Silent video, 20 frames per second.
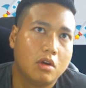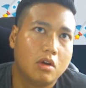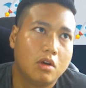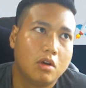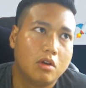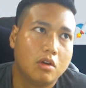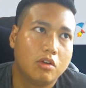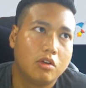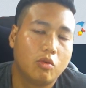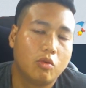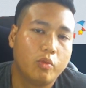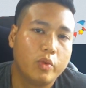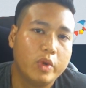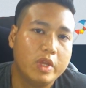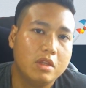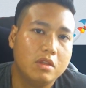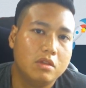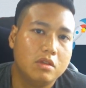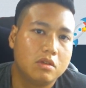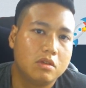
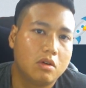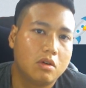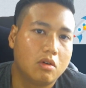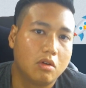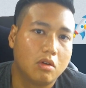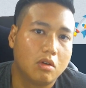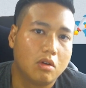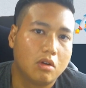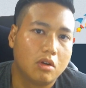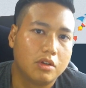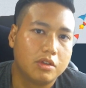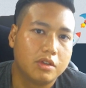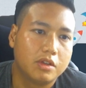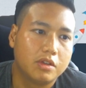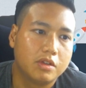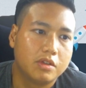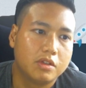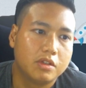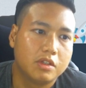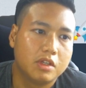wins or your
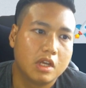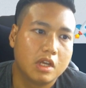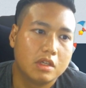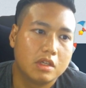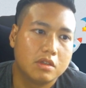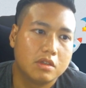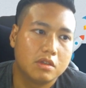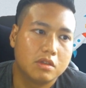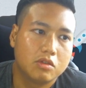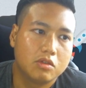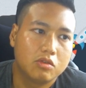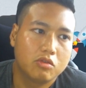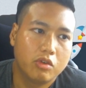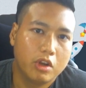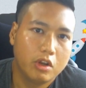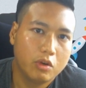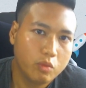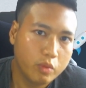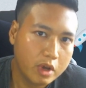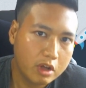losses. Just trade
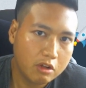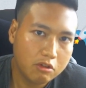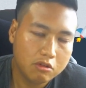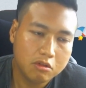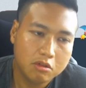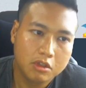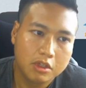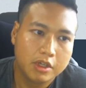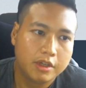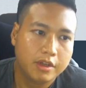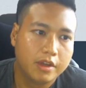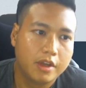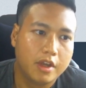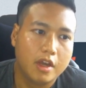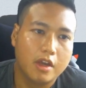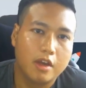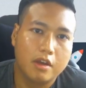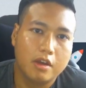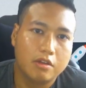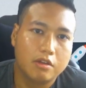well
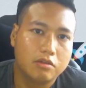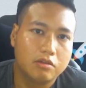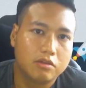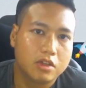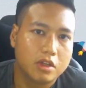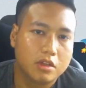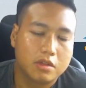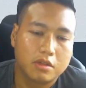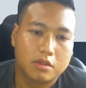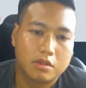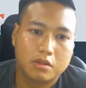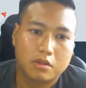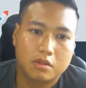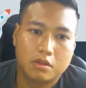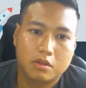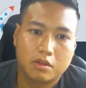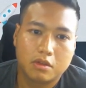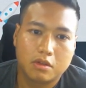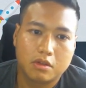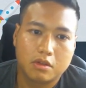and just
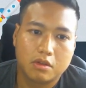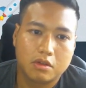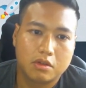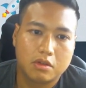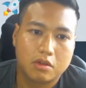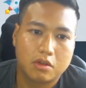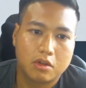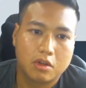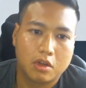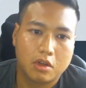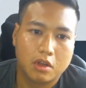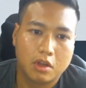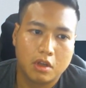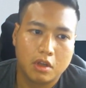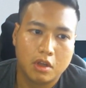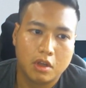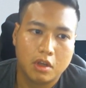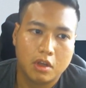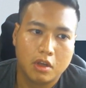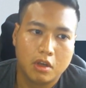
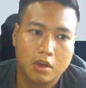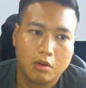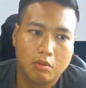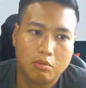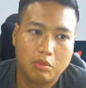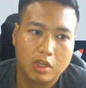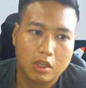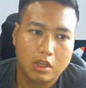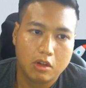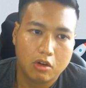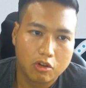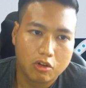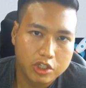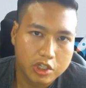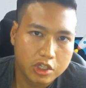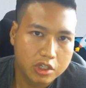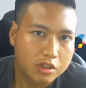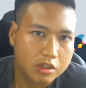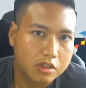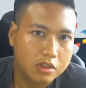be
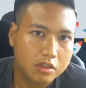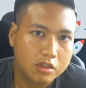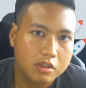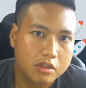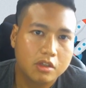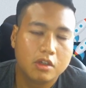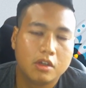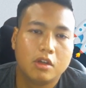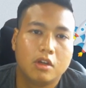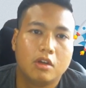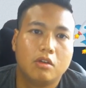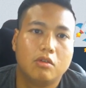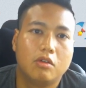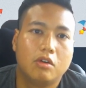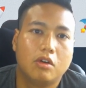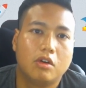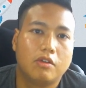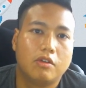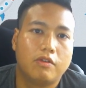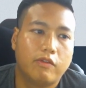logical,
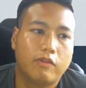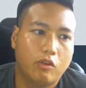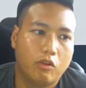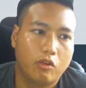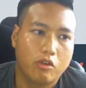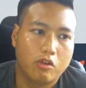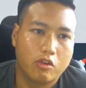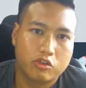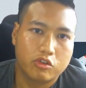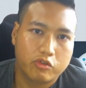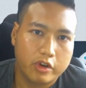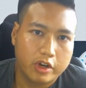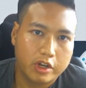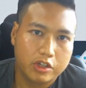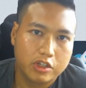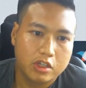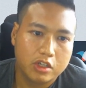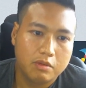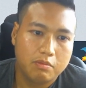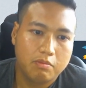follow your
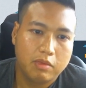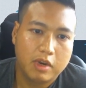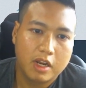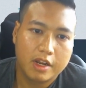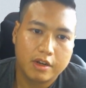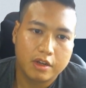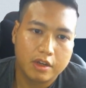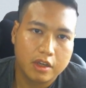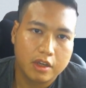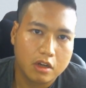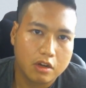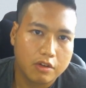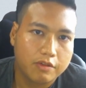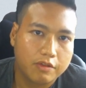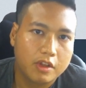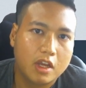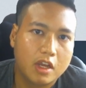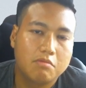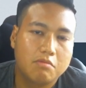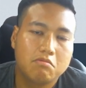strategy, plan ahead of
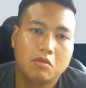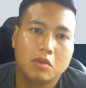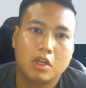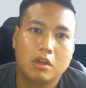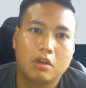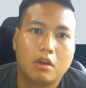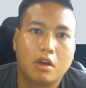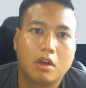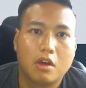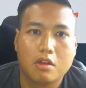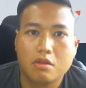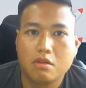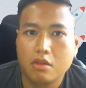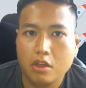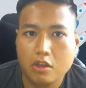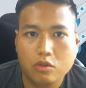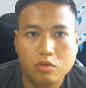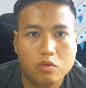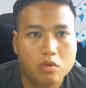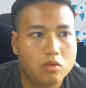time, and
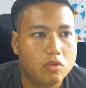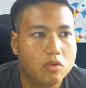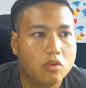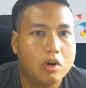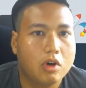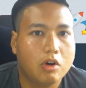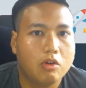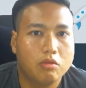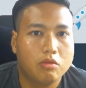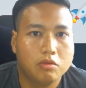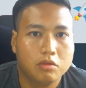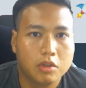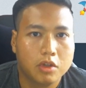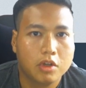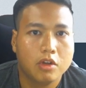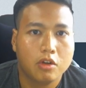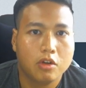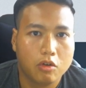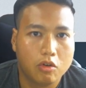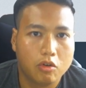things will go
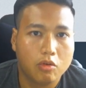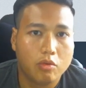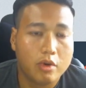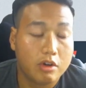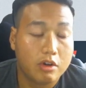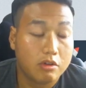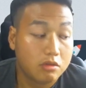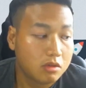well.